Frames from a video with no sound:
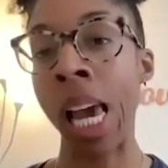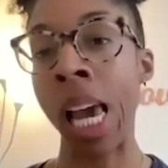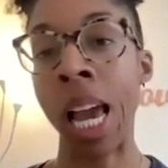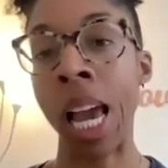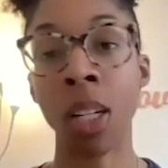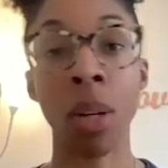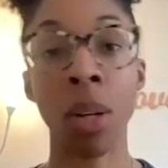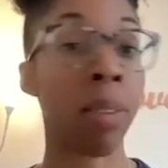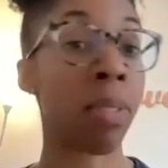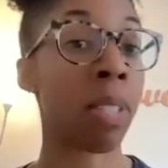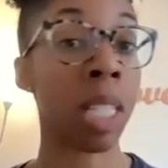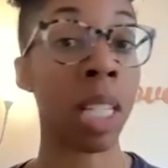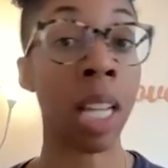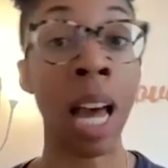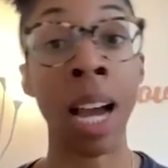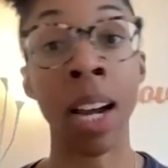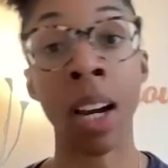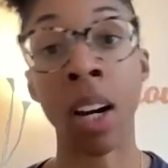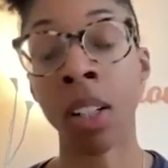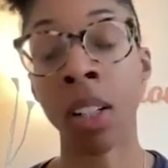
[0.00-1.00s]
and you have
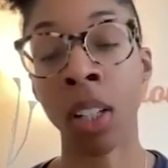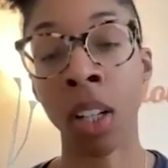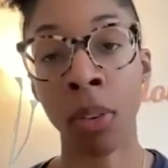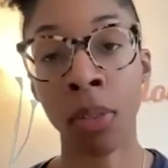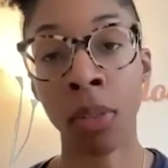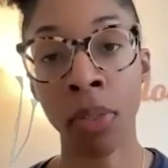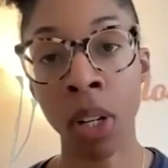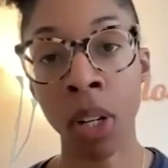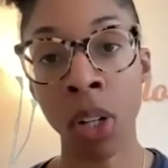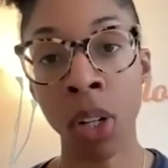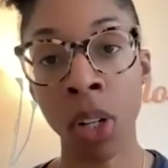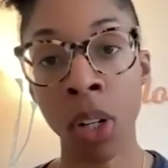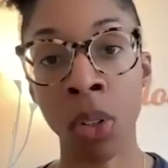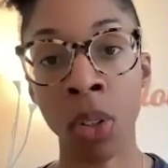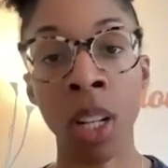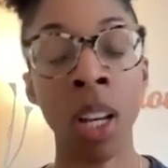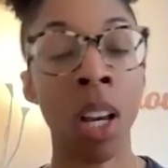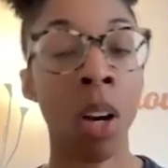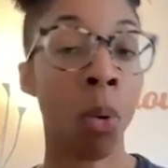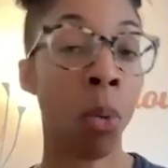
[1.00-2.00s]
Slack on your
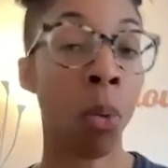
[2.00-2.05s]
phone,